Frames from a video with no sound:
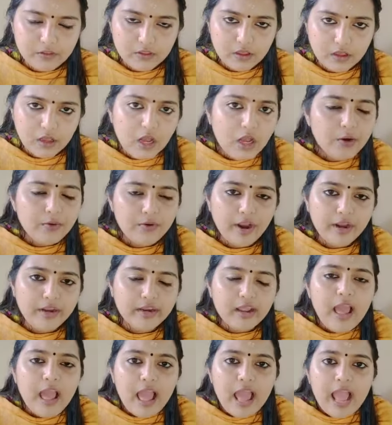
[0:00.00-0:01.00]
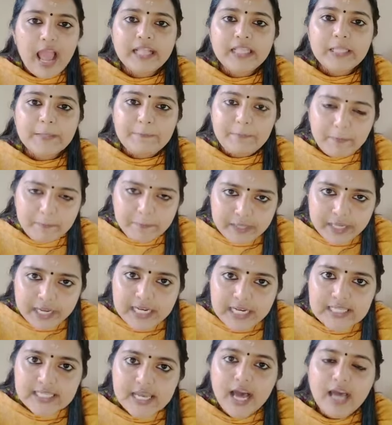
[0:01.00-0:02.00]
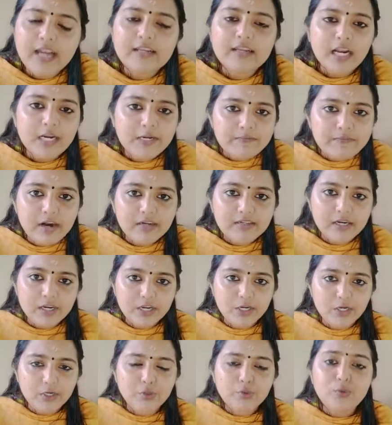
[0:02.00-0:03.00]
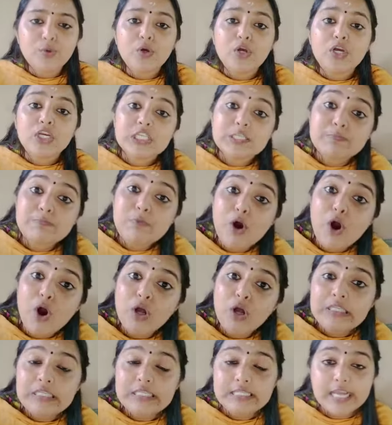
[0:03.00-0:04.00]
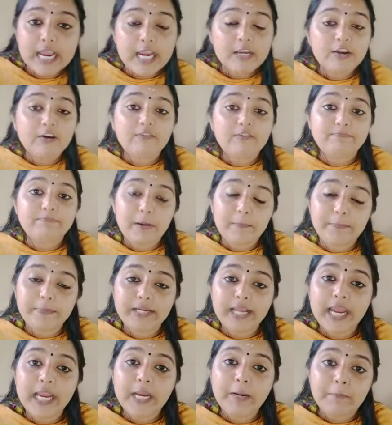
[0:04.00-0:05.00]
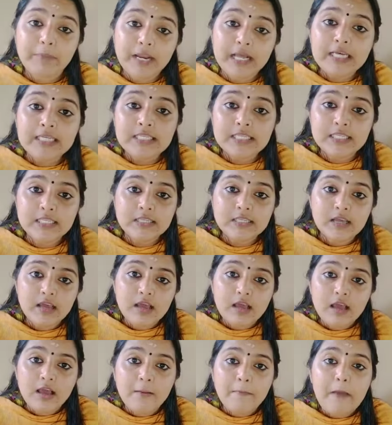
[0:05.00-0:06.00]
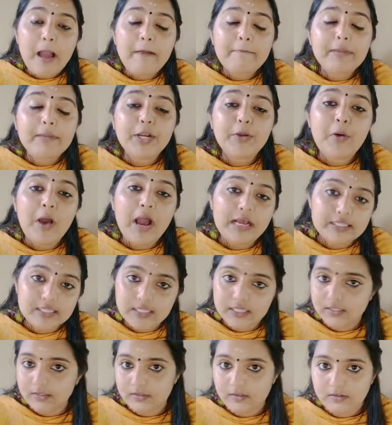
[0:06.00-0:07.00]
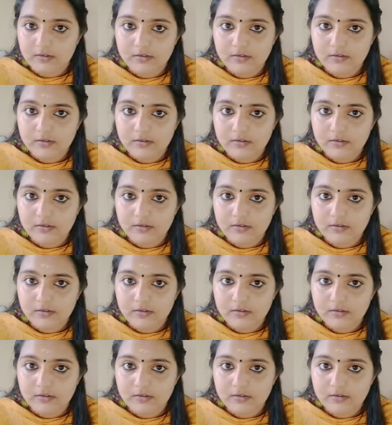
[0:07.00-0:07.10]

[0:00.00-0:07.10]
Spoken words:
Alright. And the peptides are converted into small chain of peptide plus amino acid.